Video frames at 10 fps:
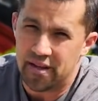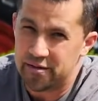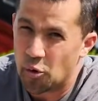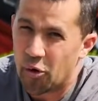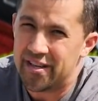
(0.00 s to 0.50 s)

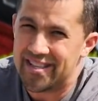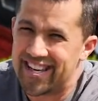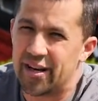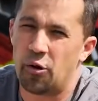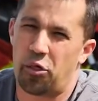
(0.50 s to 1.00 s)
during the
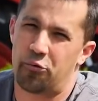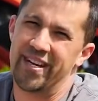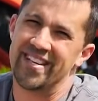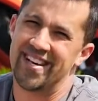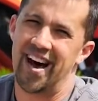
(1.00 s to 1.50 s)
Tier
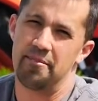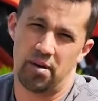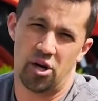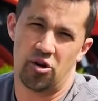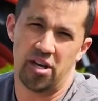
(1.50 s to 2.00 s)
3 time
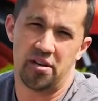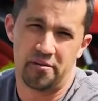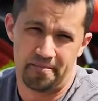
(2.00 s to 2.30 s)
period.